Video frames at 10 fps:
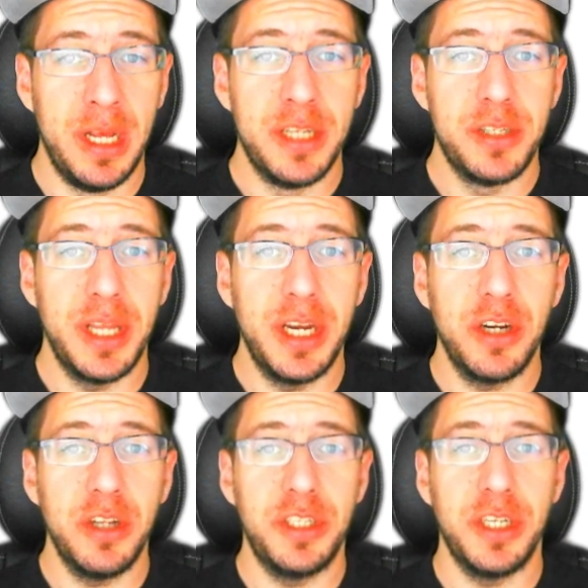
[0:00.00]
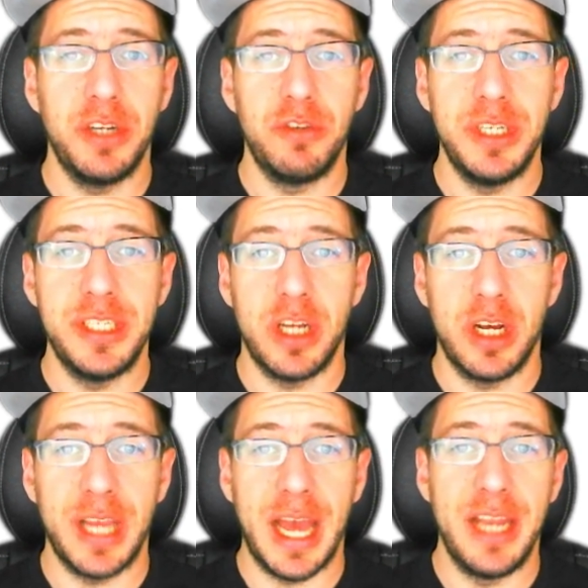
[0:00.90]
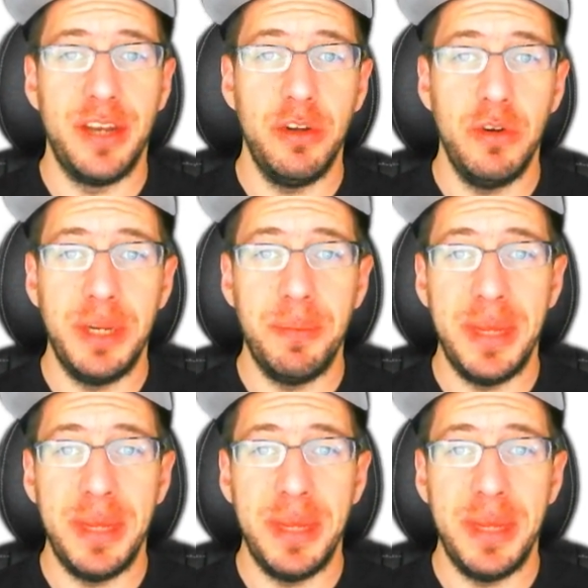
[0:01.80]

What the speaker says: So they're going to restock at noon and